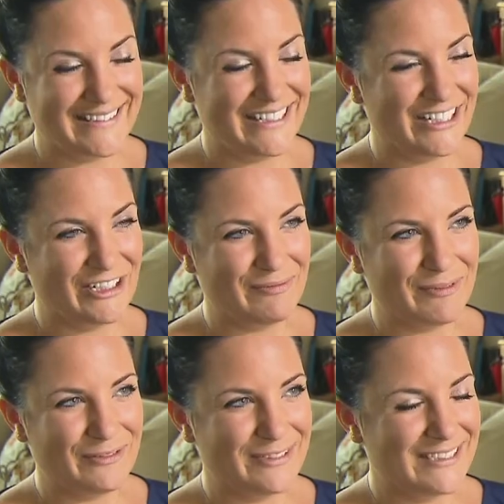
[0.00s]
Um,
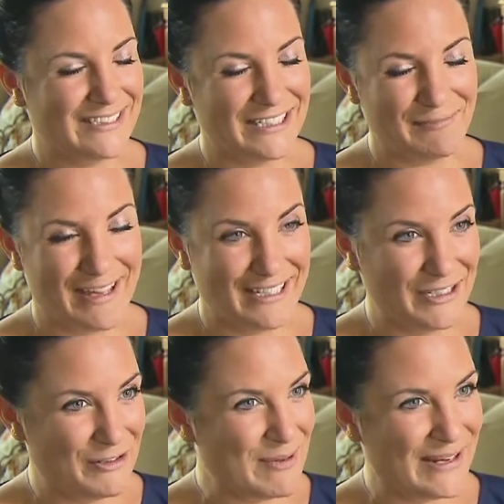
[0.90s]
obviously, like many
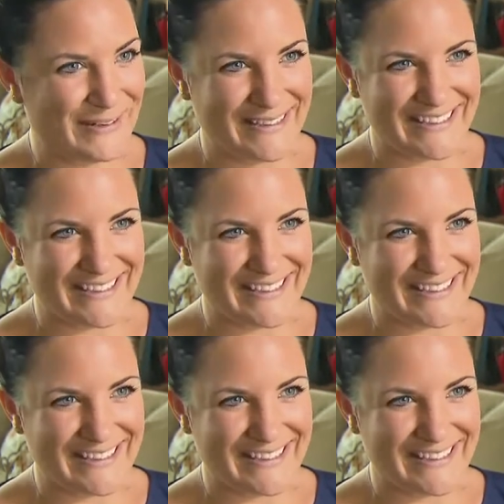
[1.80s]
new parents